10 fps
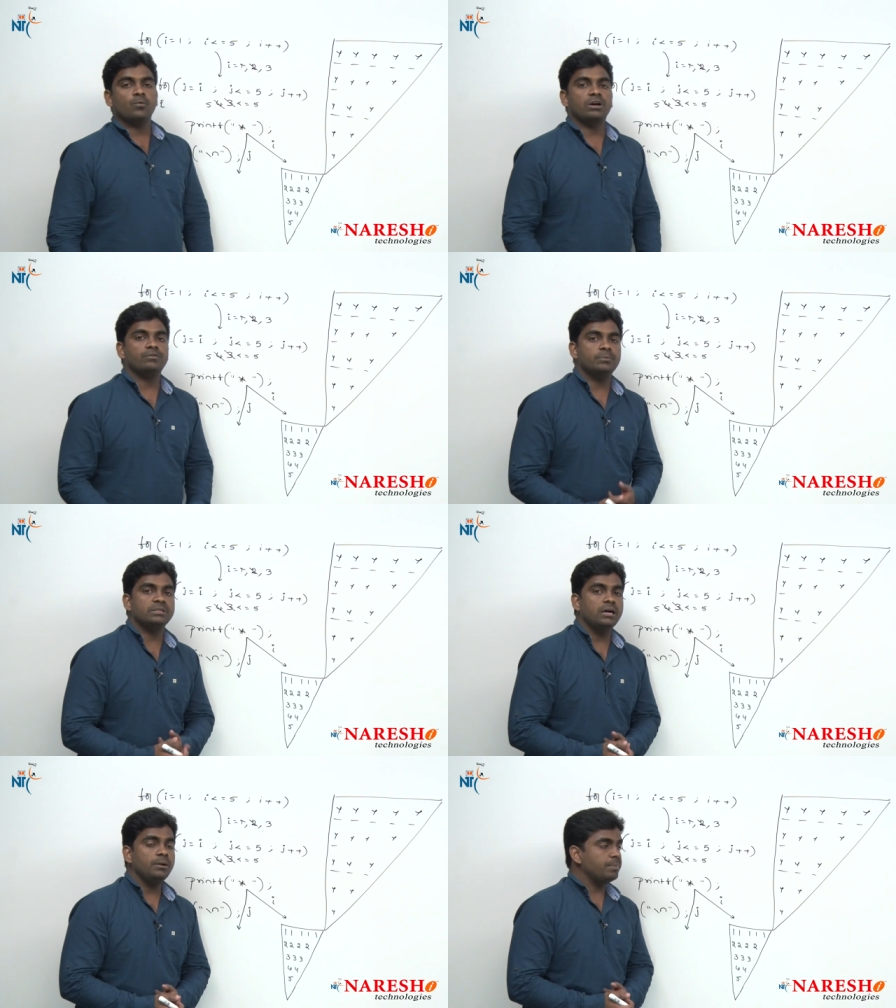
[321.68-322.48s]
What will
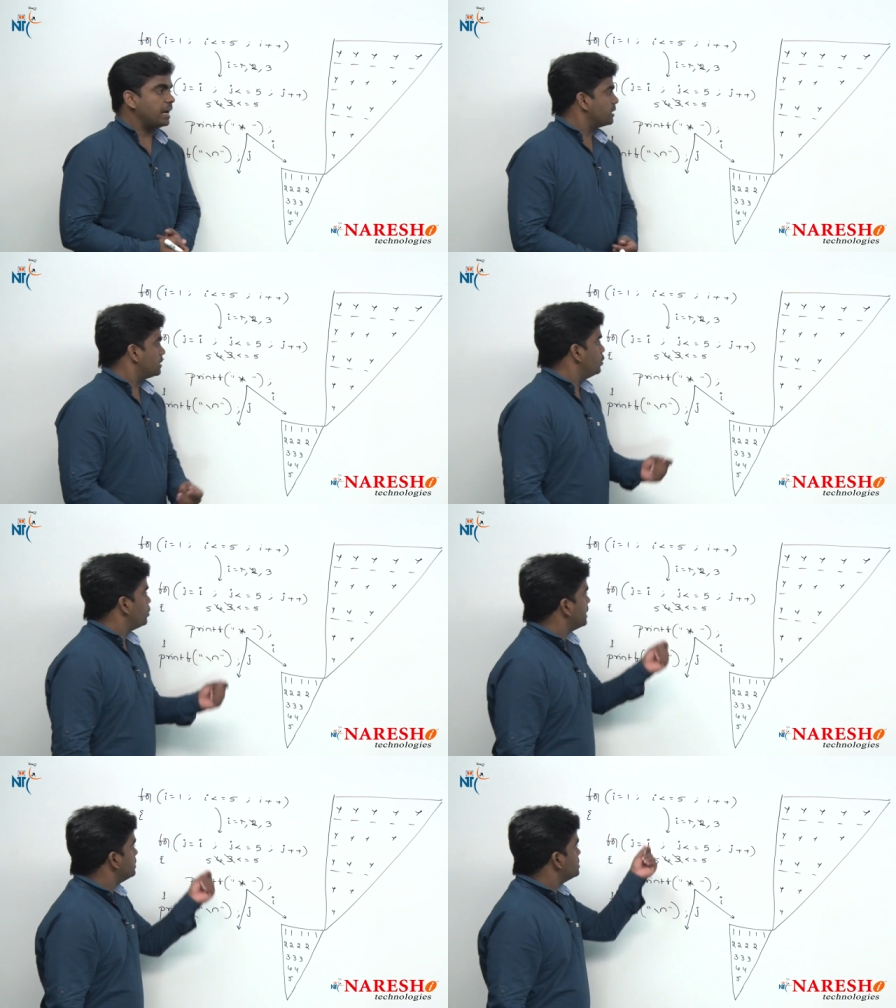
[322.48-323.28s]
be the pattern?
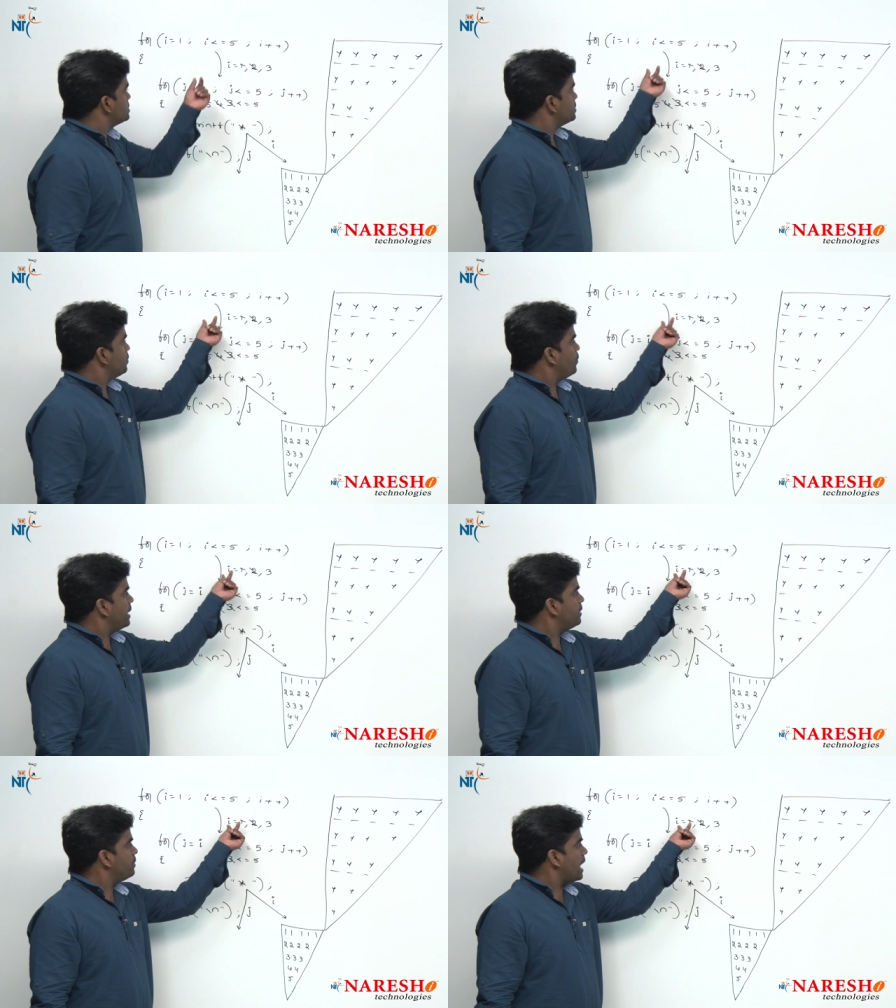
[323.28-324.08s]
Look at this.
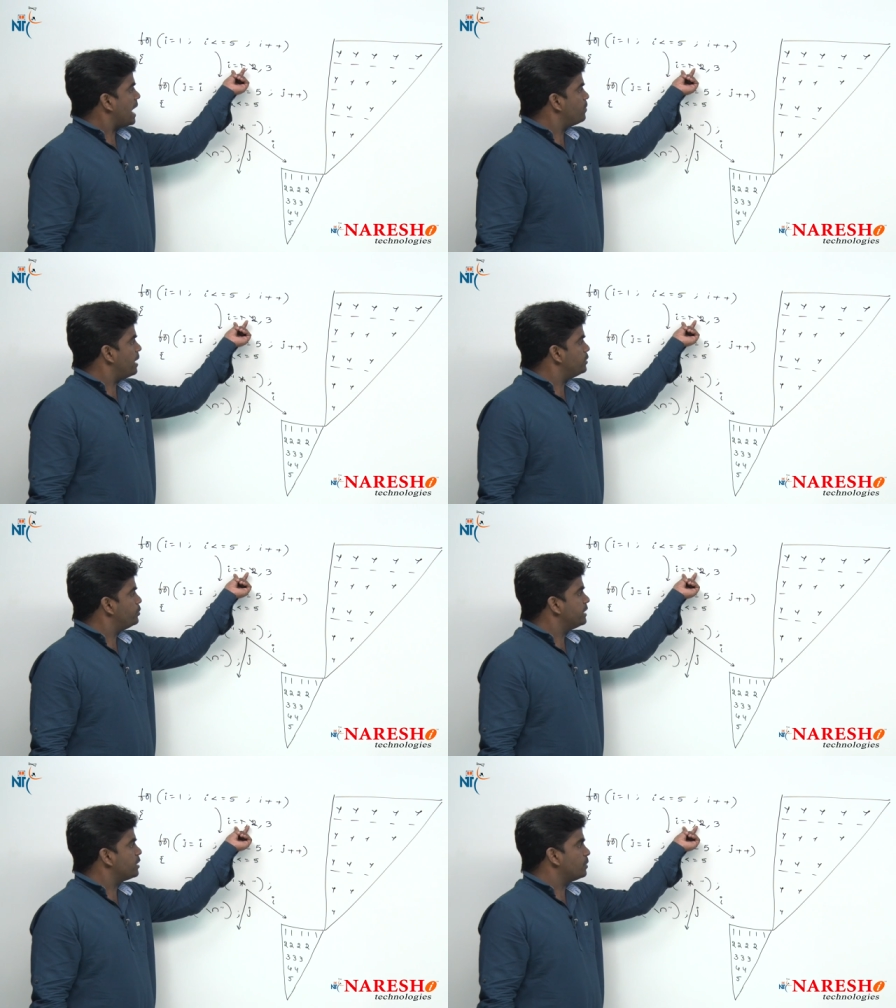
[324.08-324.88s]
Whenever I
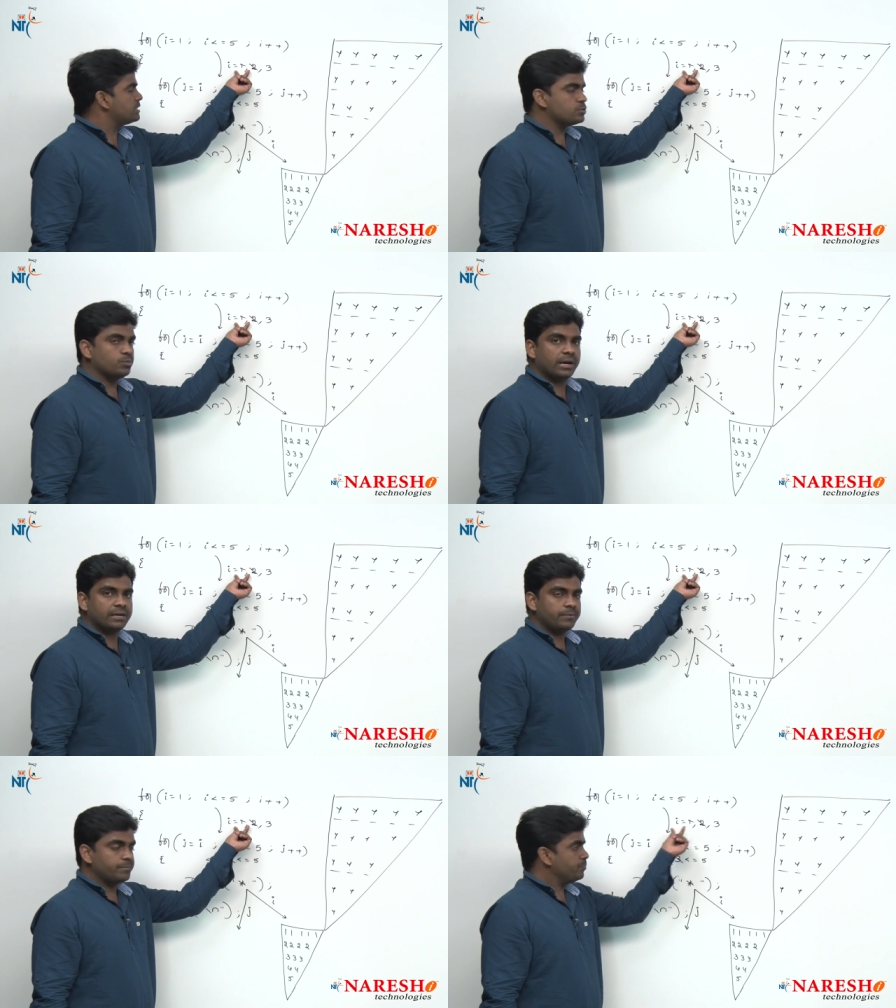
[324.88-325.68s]
value equals to
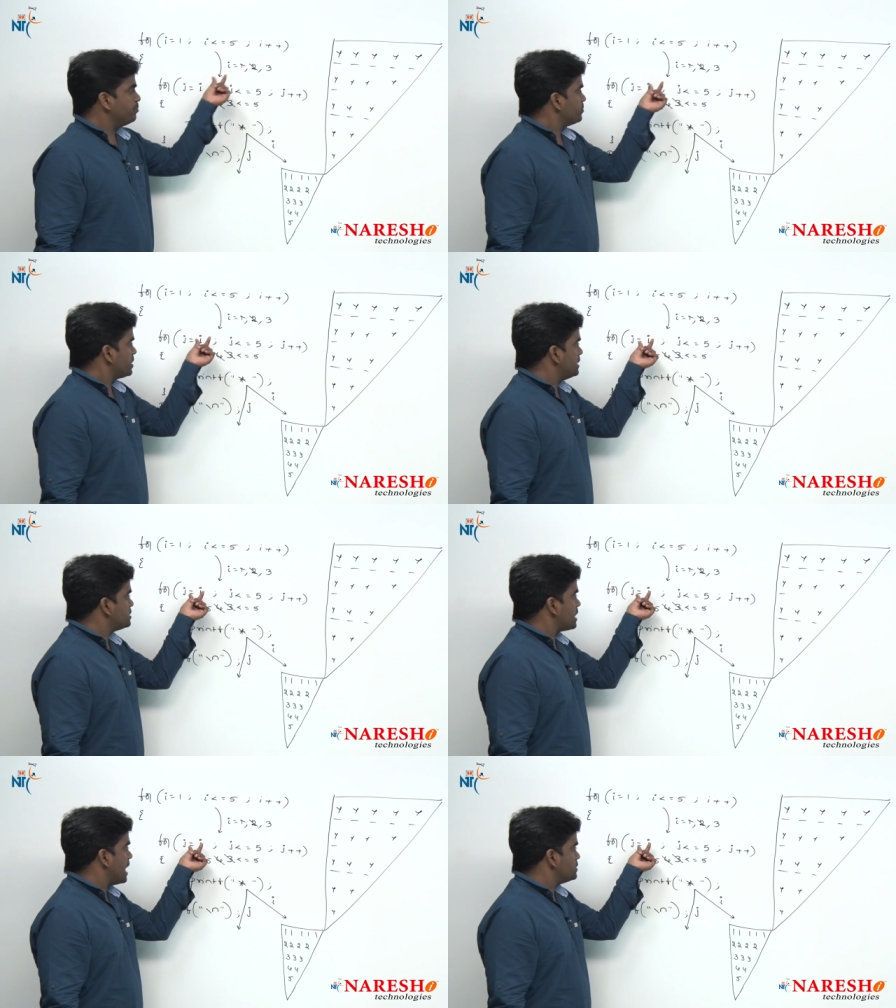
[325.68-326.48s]
1,
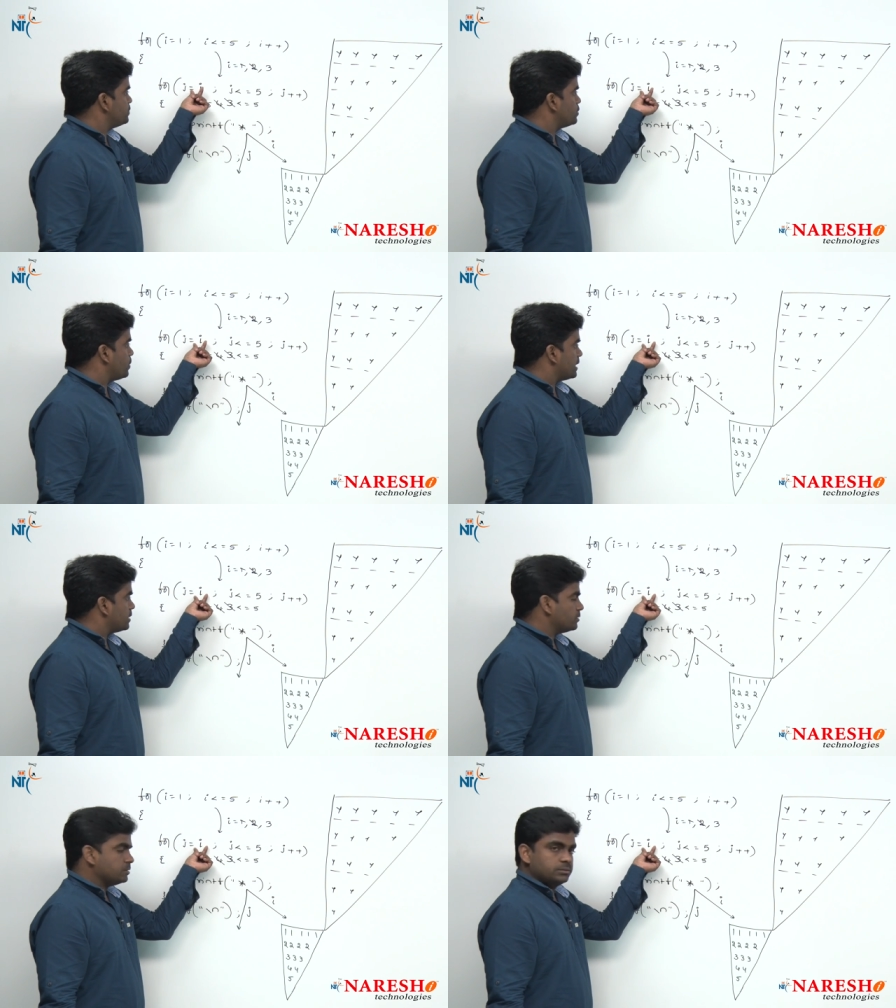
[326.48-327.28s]
it starts with 1.